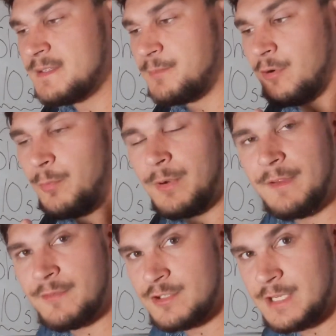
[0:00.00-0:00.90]

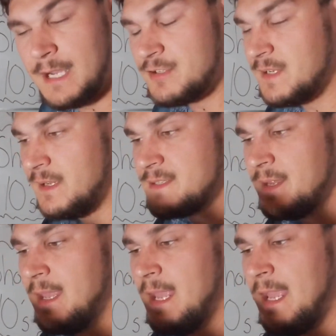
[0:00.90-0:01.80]
appropriate for shot
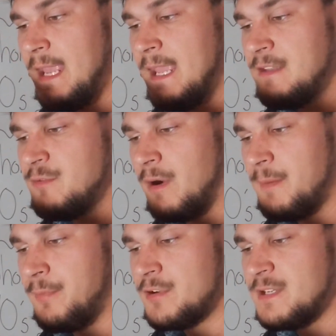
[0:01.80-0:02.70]
shells, and you
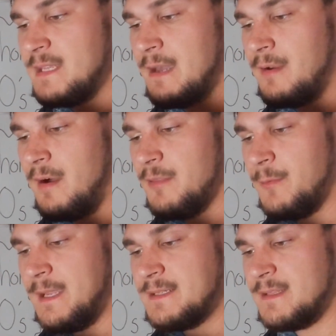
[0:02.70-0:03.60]
want to push it down all the
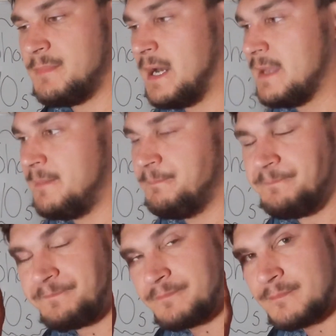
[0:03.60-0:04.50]
way to the bottom.
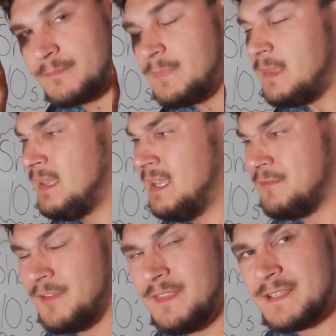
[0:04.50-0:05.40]

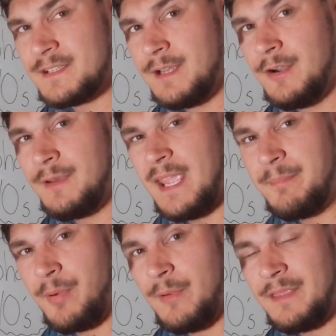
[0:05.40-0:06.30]
And for this load,
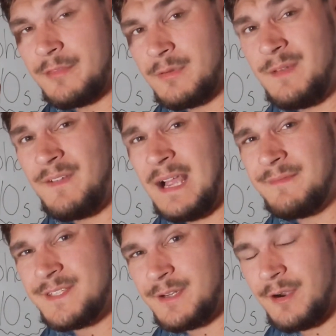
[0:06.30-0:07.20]
a
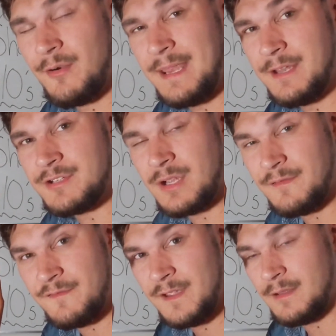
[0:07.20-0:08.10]
0.350 inch
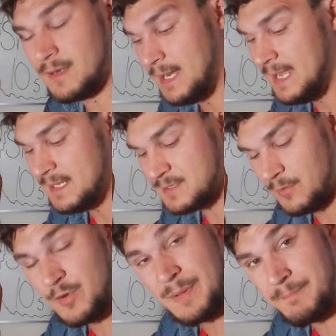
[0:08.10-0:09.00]
of filler is
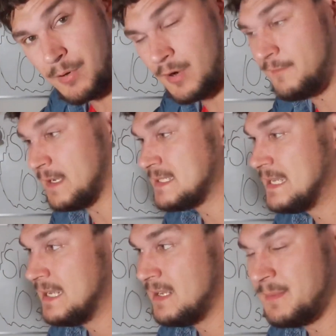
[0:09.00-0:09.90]
going to be perfect
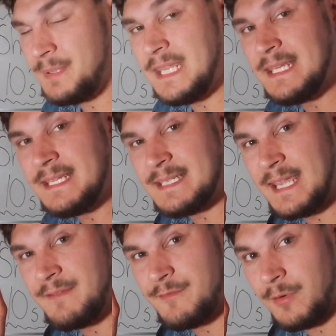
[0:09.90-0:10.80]
in the
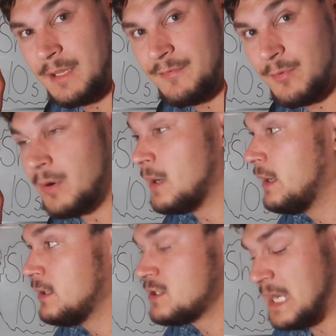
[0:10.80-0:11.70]
PT1044
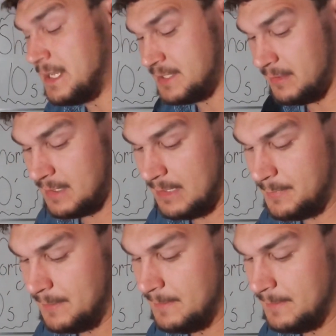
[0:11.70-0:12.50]
Shotshell Cup.